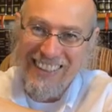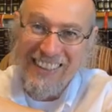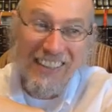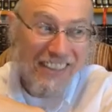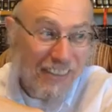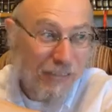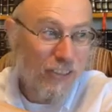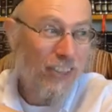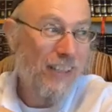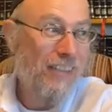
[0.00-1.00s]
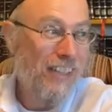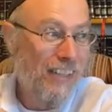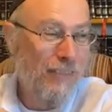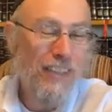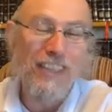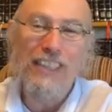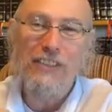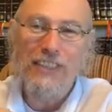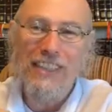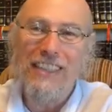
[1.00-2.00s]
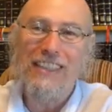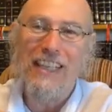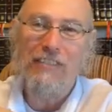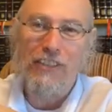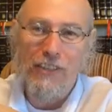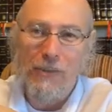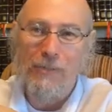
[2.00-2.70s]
Hills of Jerusalem, okay, they're very interesting, 700